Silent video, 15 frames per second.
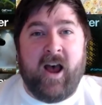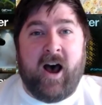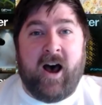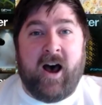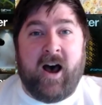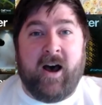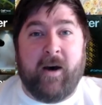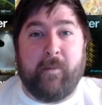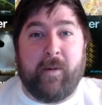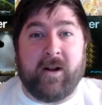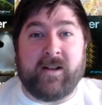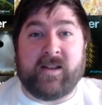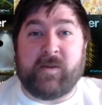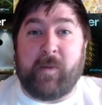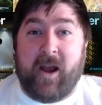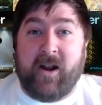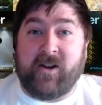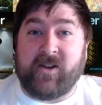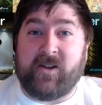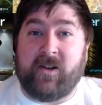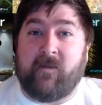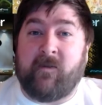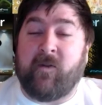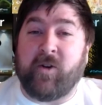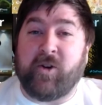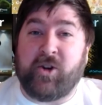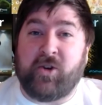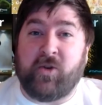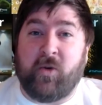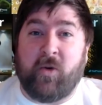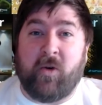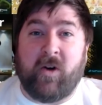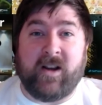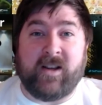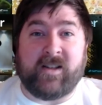But spider silk for sure